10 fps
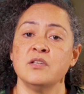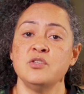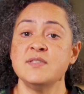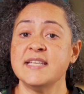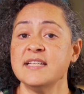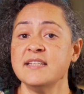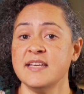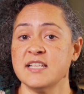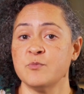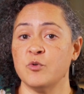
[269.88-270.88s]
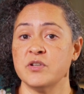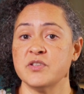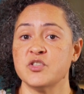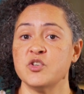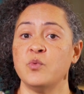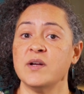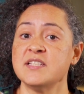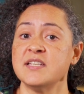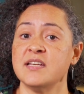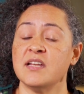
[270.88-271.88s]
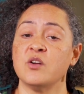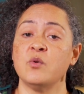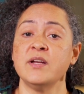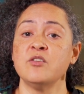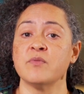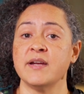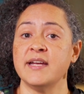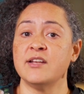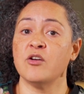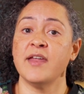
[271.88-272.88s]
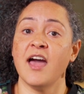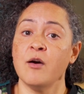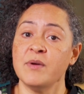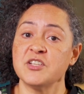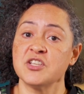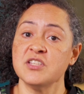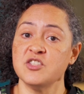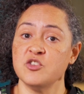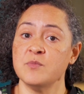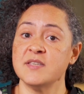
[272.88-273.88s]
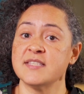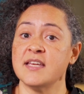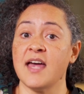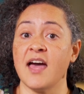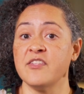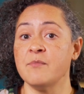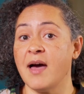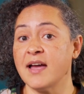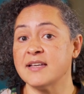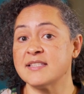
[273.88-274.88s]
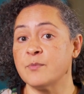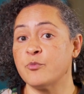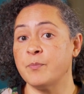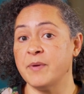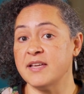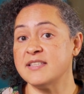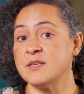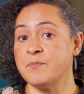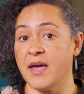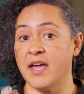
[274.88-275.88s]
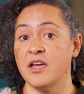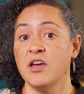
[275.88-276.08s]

New Zealand exporters who want to get a quick read on how much consumers in other markets are prepared to pay